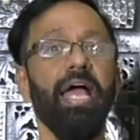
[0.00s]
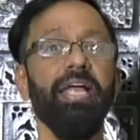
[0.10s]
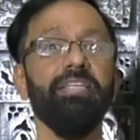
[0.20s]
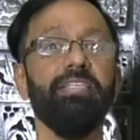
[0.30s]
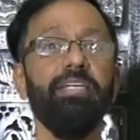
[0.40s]

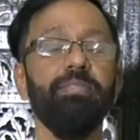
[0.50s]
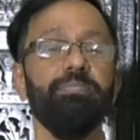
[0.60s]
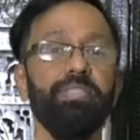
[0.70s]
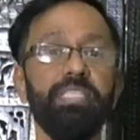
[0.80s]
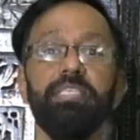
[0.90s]
And
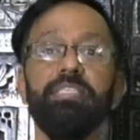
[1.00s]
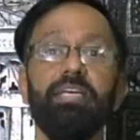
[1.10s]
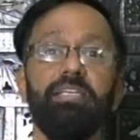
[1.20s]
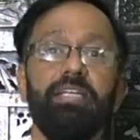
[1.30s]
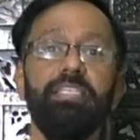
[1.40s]
this is
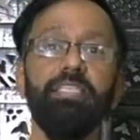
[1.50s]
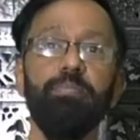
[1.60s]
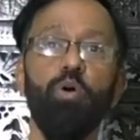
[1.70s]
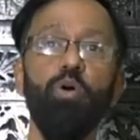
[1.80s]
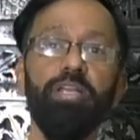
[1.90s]
Lalita
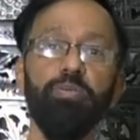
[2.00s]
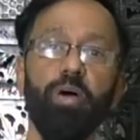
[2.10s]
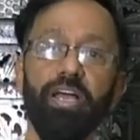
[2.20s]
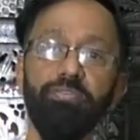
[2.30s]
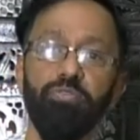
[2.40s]
Mohan,
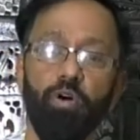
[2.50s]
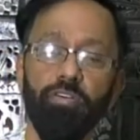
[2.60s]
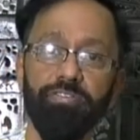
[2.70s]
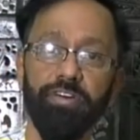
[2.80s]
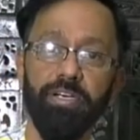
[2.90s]
wife of
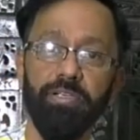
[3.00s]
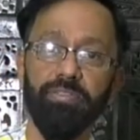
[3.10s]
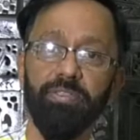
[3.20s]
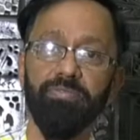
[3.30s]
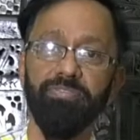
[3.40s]

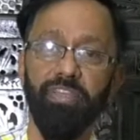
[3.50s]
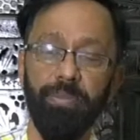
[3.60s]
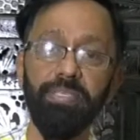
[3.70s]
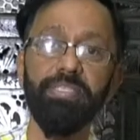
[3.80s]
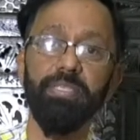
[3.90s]
the
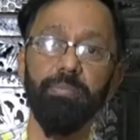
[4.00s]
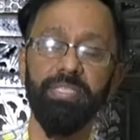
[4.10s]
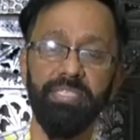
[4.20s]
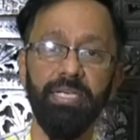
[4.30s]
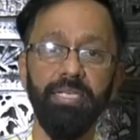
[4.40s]
famous
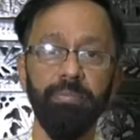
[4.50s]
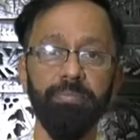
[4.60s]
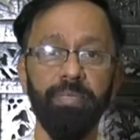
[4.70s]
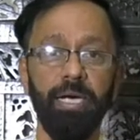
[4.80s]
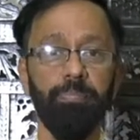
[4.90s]

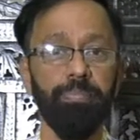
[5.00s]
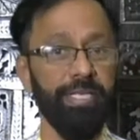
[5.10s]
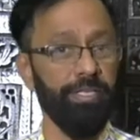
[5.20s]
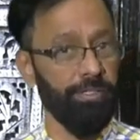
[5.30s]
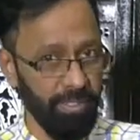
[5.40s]
mridangam
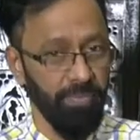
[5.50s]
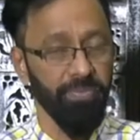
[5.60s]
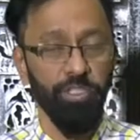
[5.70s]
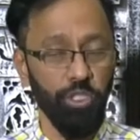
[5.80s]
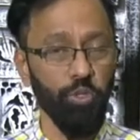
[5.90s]
player
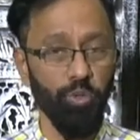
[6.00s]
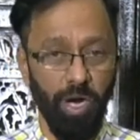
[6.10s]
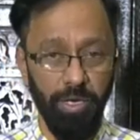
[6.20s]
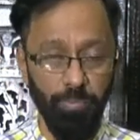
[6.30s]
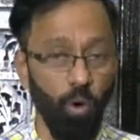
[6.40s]

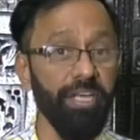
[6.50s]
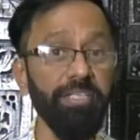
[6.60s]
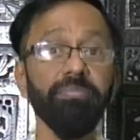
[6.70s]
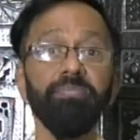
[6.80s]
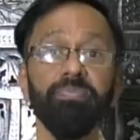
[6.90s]
Tichurar Mohan.
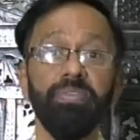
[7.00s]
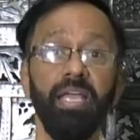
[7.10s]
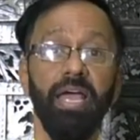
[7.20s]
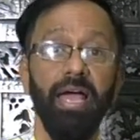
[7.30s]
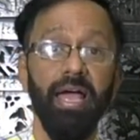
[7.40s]

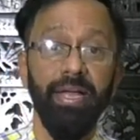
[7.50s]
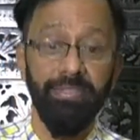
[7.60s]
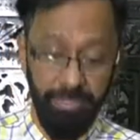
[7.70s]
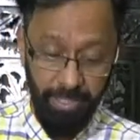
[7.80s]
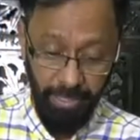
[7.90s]

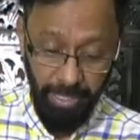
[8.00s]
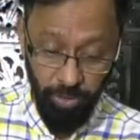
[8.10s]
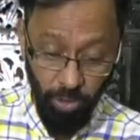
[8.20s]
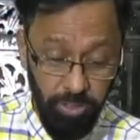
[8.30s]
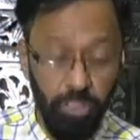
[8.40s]
And I
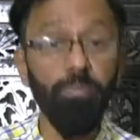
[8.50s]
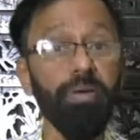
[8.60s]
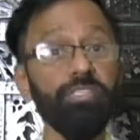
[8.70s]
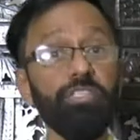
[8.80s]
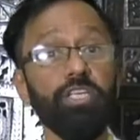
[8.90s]
also
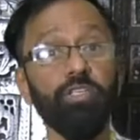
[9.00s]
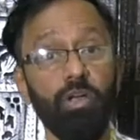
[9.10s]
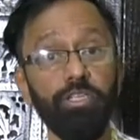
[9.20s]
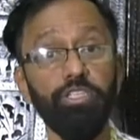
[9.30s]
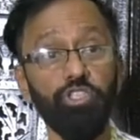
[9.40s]
must
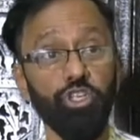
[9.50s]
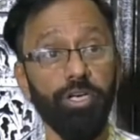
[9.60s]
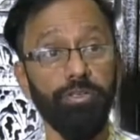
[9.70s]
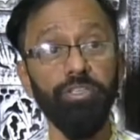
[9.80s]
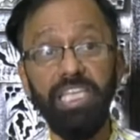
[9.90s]
acknowledge
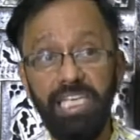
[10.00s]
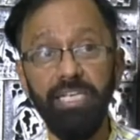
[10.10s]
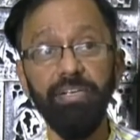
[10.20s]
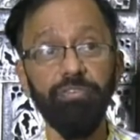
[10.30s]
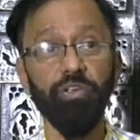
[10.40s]

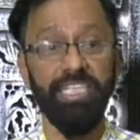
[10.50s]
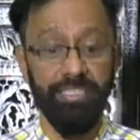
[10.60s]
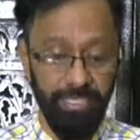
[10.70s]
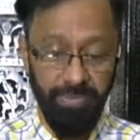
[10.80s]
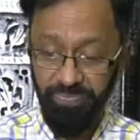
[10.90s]
Ritika for
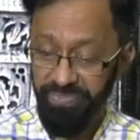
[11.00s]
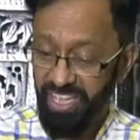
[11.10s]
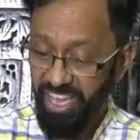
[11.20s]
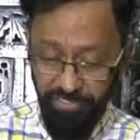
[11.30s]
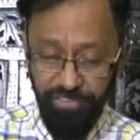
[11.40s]
getting
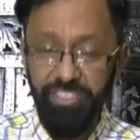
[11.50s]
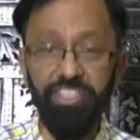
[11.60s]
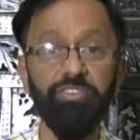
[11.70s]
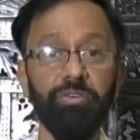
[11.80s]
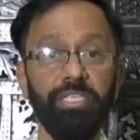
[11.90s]

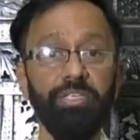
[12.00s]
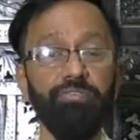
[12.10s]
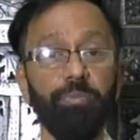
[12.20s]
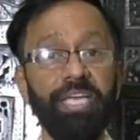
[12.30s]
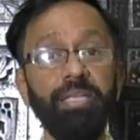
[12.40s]
everything ready
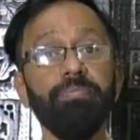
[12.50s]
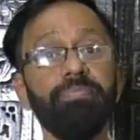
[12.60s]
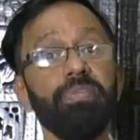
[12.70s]
for me.